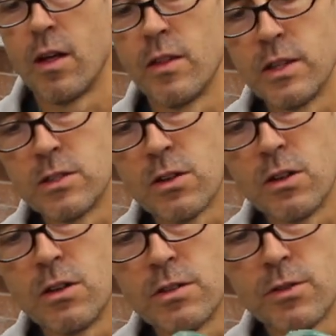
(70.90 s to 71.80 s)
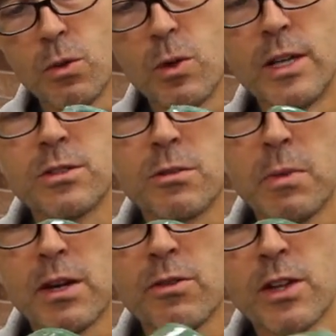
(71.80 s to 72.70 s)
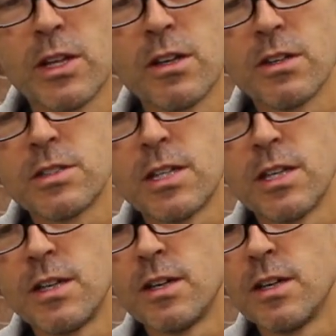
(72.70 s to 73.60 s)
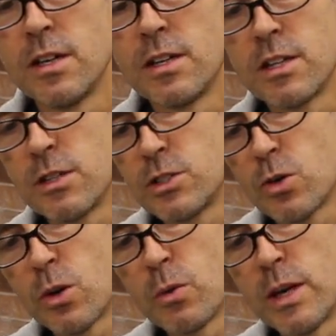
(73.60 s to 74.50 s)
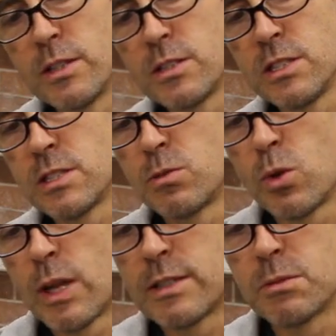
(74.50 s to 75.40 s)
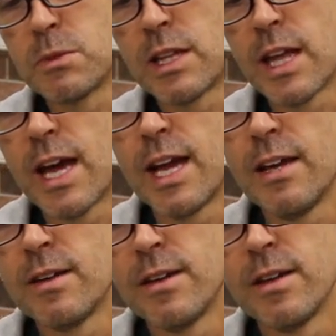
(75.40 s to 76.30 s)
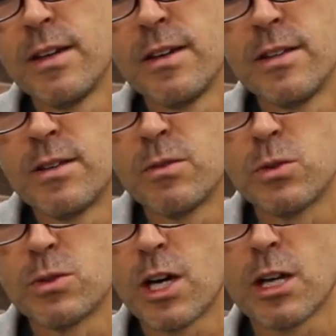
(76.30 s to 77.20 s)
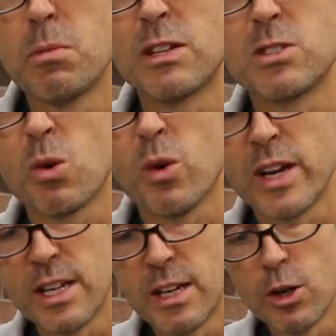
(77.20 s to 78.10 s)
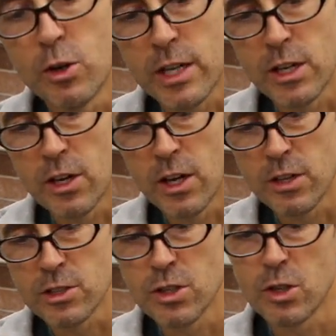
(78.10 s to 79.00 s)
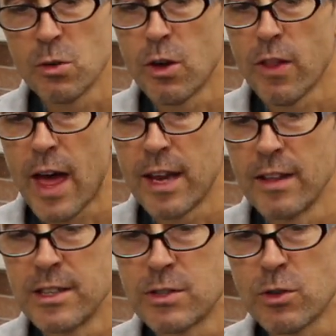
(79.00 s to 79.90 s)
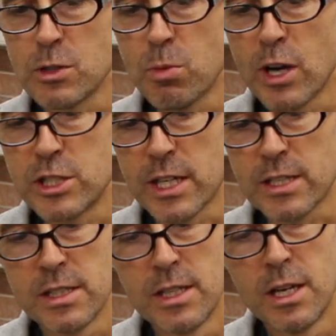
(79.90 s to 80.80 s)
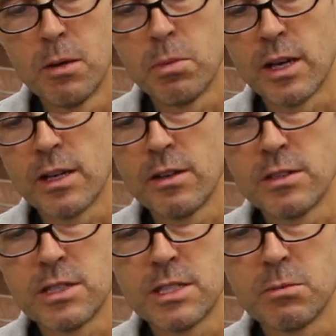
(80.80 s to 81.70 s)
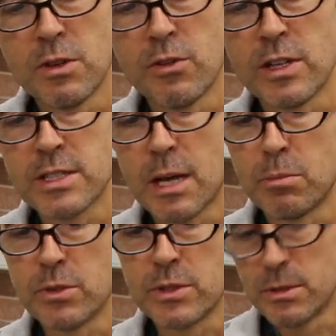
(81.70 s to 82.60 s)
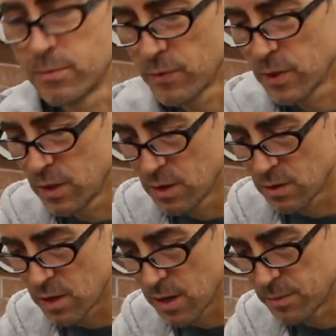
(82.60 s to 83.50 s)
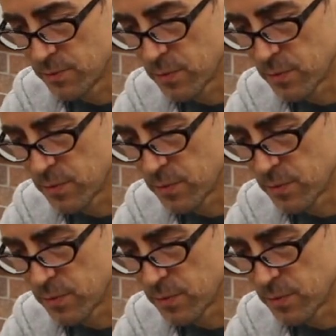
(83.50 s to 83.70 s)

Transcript: these are all different ones we've made over the years, little short ones. You just roll out some clay. We'll talk about scoring it and hooking it on. I'll show you all that in this first project. But here's just some different examples. All right.